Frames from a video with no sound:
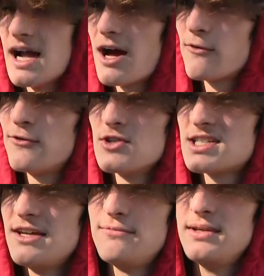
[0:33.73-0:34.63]
I don't feel
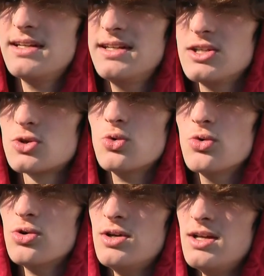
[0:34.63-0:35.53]
safe being in the
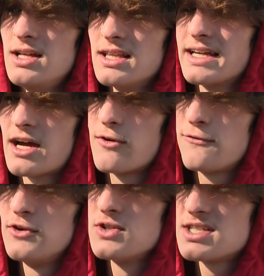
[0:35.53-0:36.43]
school. Like, I
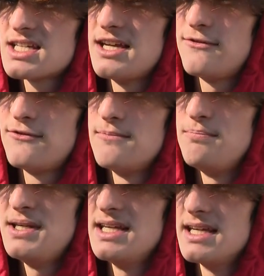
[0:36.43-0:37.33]
don't feel safe
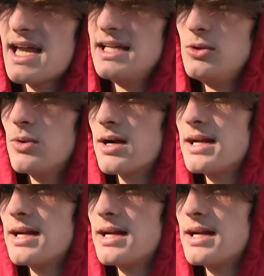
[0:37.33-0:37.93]
being anywhere